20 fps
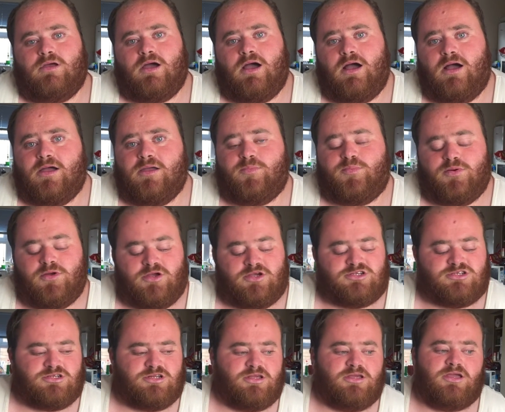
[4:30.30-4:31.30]
I
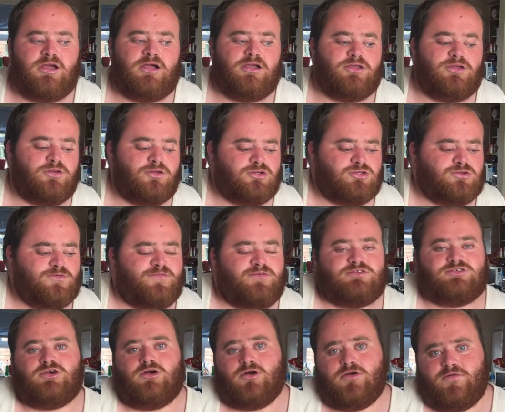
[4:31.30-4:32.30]
personally use a
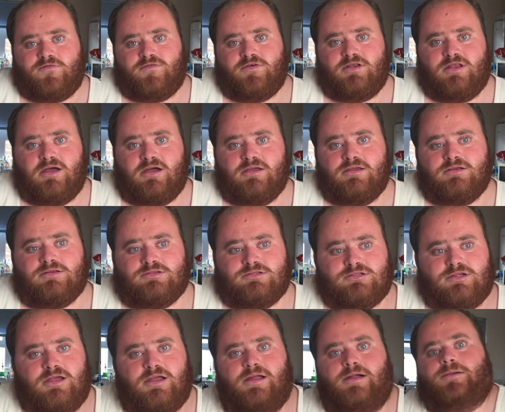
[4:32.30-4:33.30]
photographer light.
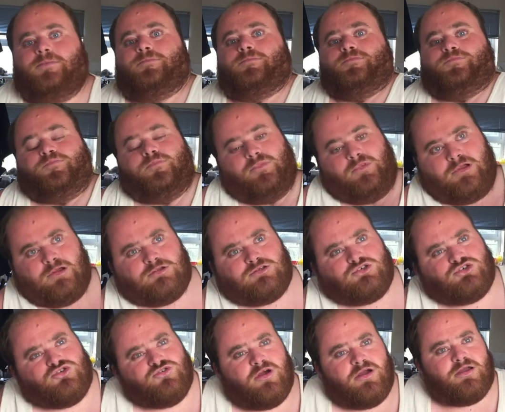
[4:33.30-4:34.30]
I'll
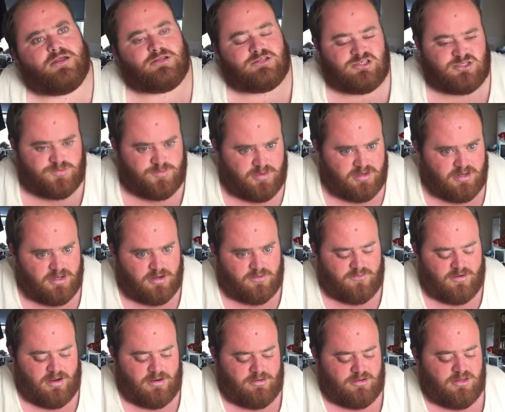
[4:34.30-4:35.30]
try and spin it
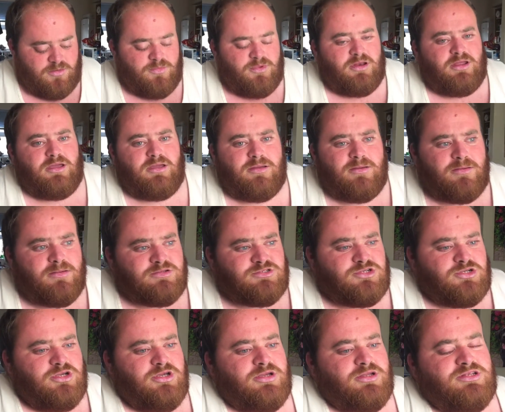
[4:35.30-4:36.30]
around at the minute
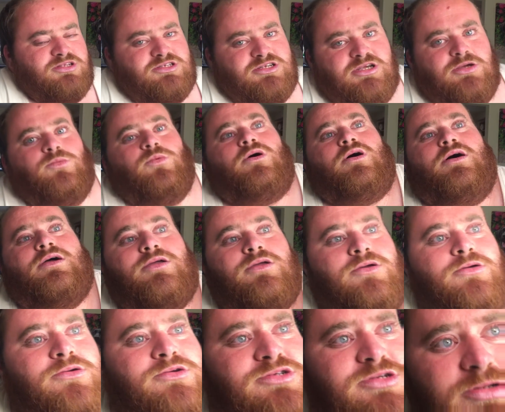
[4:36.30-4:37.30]
so you can see what I
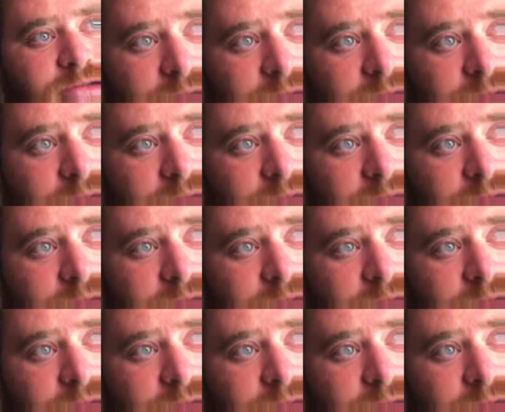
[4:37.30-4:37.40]
use.